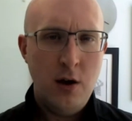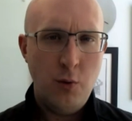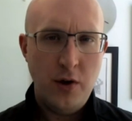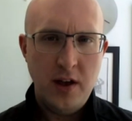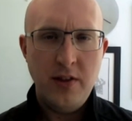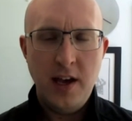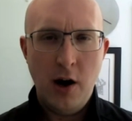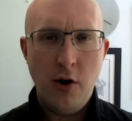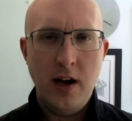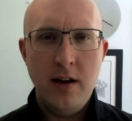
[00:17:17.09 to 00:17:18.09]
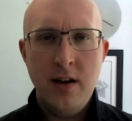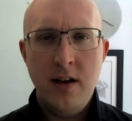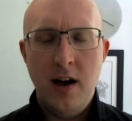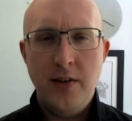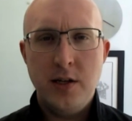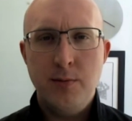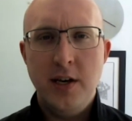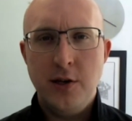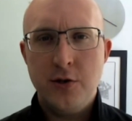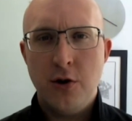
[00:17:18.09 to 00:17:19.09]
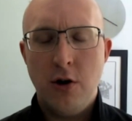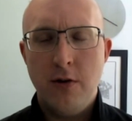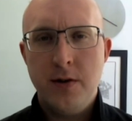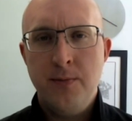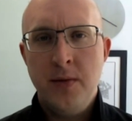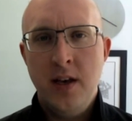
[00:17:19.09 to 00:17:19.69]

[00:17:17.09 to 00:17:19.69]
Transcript: within the area that's being served.